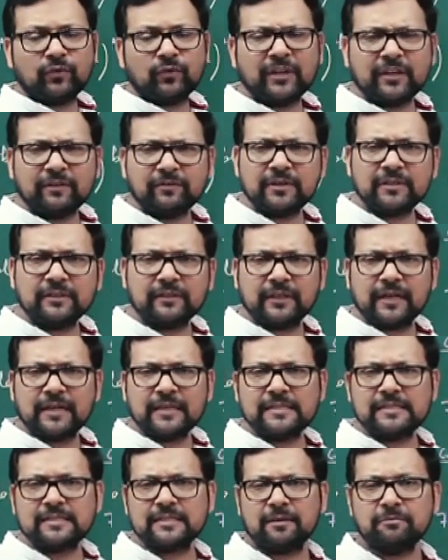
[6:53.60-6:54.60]
whenever there
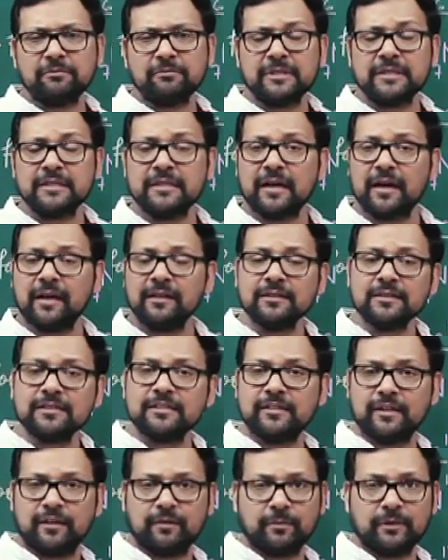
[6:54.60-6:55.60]
is something
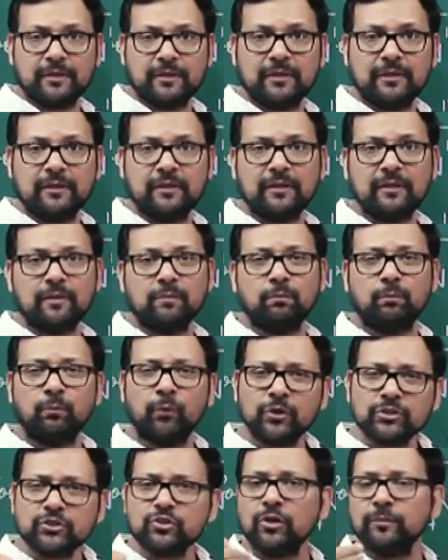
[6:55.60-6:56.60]
unstable,
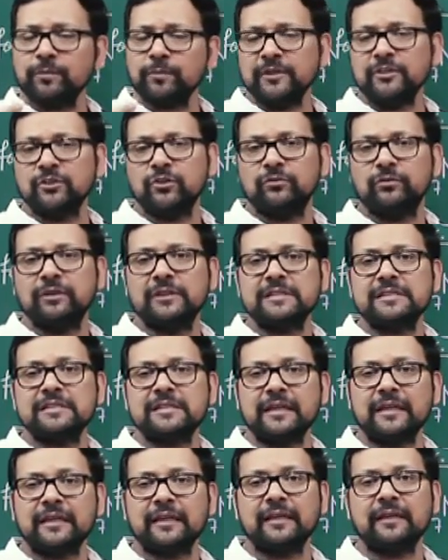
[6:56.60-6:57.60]
most often you will
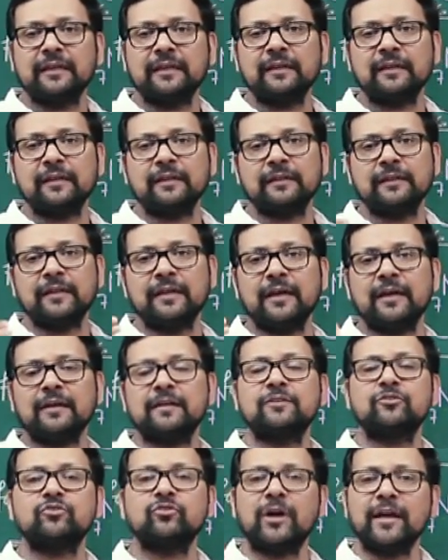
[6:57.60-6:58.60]
see they
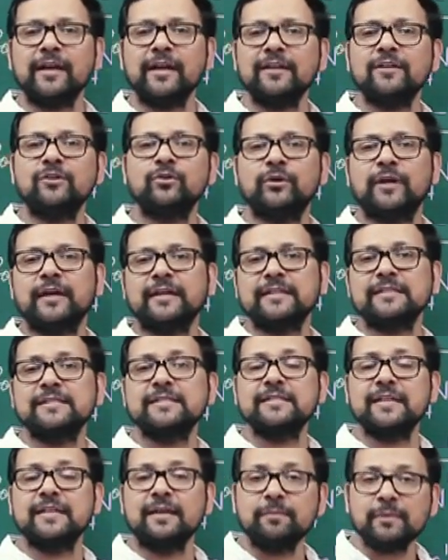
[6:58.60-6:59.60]
are trying to get a
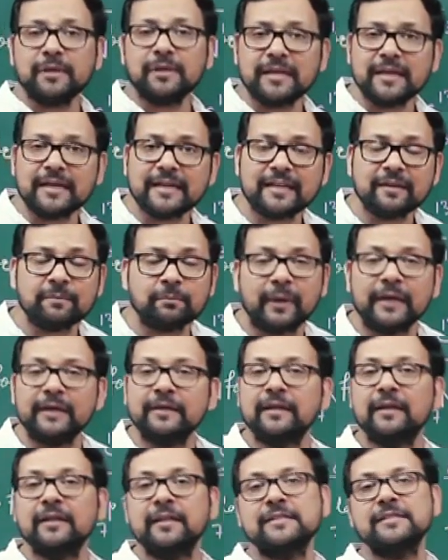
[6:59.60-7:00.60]
stability by
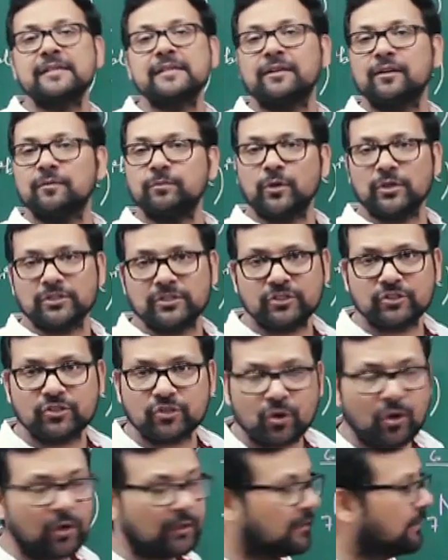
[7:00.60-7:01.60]
releasing a
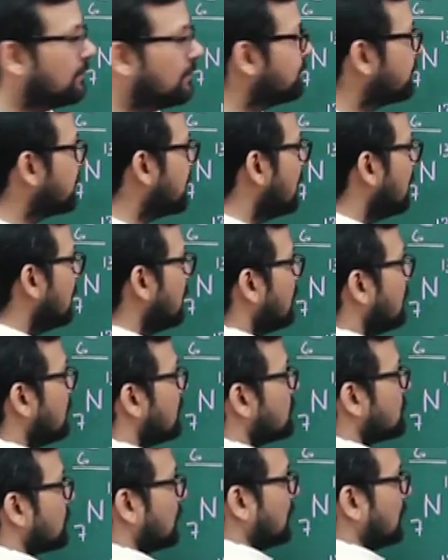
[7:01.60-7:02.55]
positron. So